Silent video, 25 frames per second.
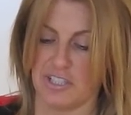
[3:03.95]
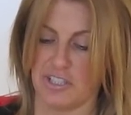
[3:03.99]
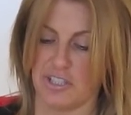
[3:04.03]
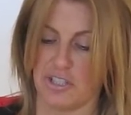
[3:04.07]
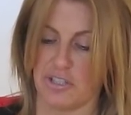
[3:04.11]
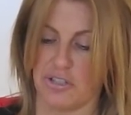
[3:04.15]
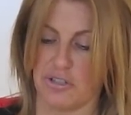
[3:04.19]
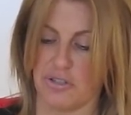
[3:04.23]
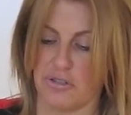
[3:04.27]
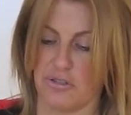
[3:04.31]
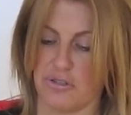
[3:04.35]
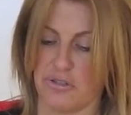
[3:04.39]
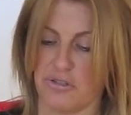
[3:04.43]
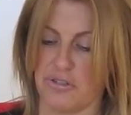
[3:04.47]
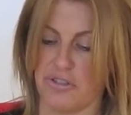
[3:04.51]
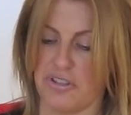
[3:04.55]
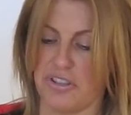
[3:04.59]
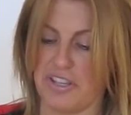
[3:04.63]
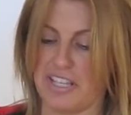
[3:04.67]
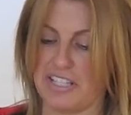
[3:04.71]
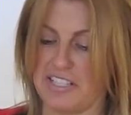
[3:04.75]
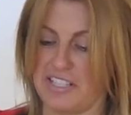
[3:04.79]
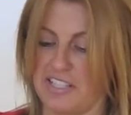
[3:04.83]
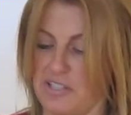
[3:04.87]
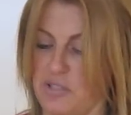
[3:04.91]
to
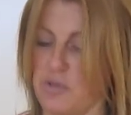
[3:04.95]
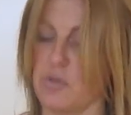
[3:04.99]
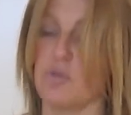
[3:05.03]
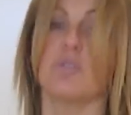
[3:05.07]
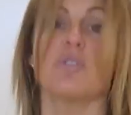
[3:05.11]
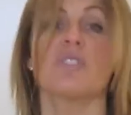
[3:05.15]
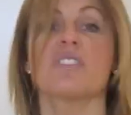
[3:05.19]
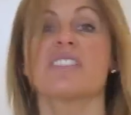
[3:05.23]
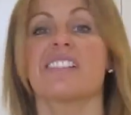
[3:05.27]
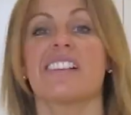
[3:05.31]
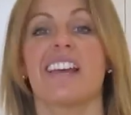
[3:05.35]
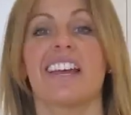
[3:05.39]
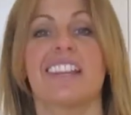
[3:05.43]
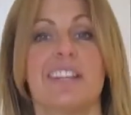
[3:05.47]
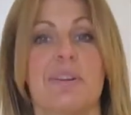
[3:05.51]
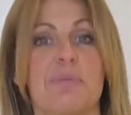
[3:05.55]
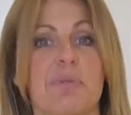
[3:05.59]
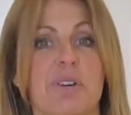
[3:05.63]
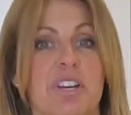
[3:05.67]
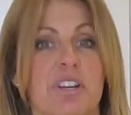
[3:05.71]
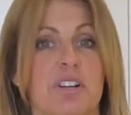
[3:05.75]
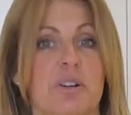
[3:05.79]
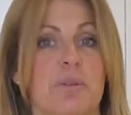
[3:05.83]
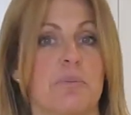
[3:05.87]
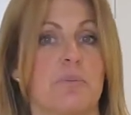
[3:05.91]
that sauce, and then
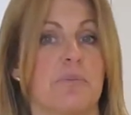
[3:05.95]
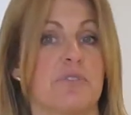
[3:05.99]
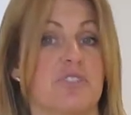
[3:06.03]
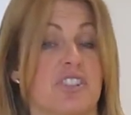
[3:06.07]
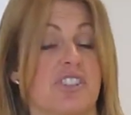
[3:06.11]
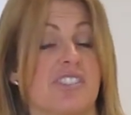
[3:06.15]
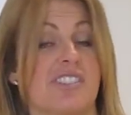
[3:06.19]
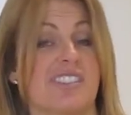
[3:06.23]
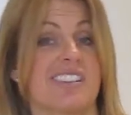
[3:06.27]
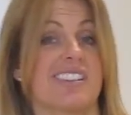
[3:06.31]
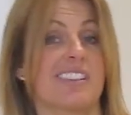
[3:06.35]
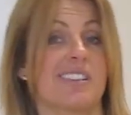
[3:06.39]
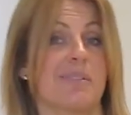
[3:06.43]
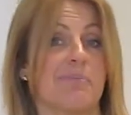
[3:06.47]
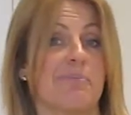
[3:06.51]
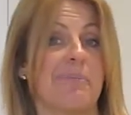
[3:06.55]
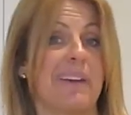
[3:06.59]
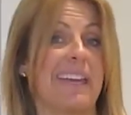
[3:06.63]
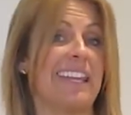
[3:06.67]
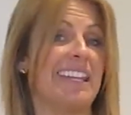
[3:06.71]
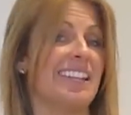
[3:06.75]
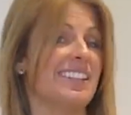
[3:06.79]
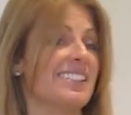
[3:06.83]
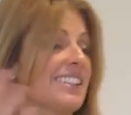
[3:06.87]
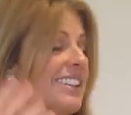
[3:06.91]
we're going to just to the
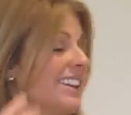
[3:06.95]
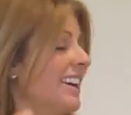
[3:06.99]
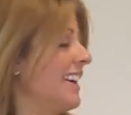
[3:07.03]
meat,